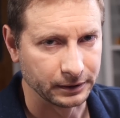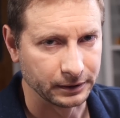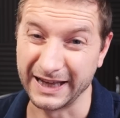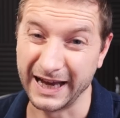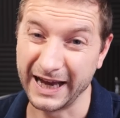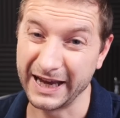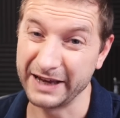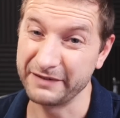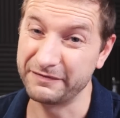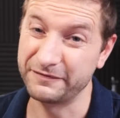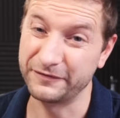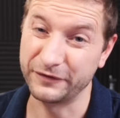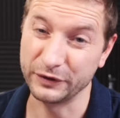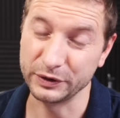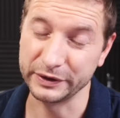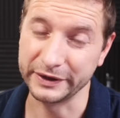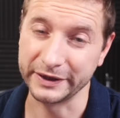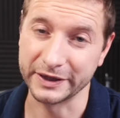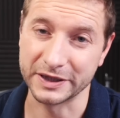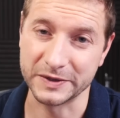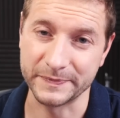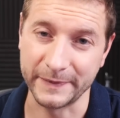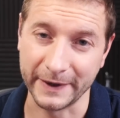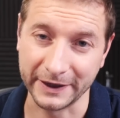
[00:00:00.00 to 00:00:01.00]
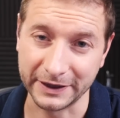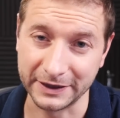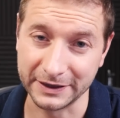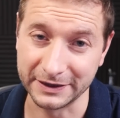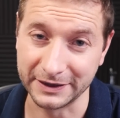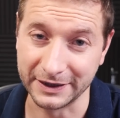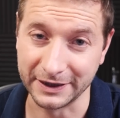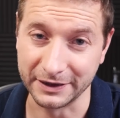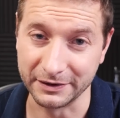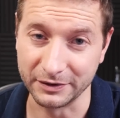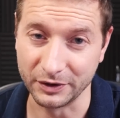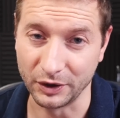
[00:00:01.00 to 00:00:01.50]
I fully
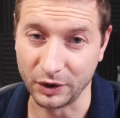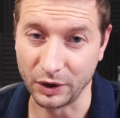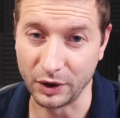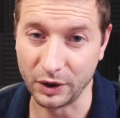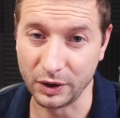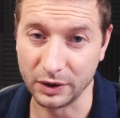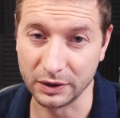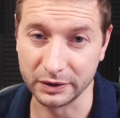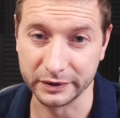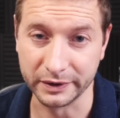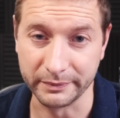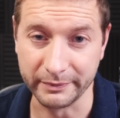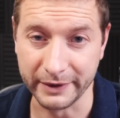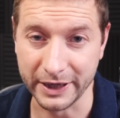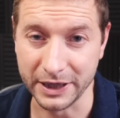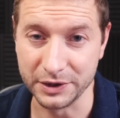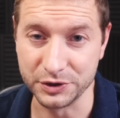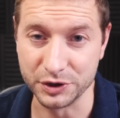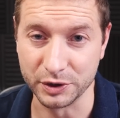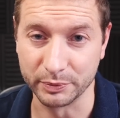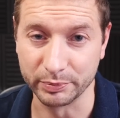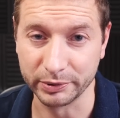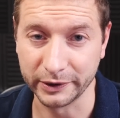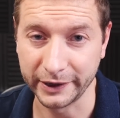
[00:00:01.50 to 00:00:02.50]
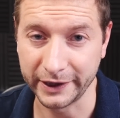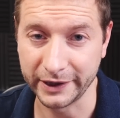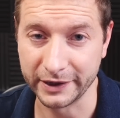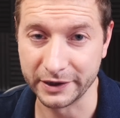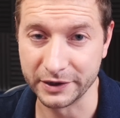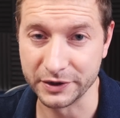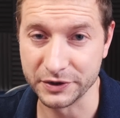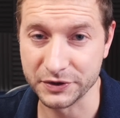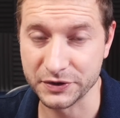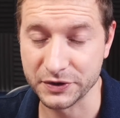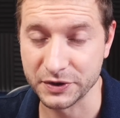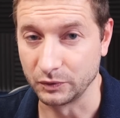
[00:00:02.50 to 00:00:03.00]
expected that all the major
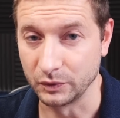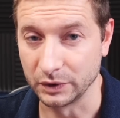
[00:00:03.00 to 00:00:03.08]
players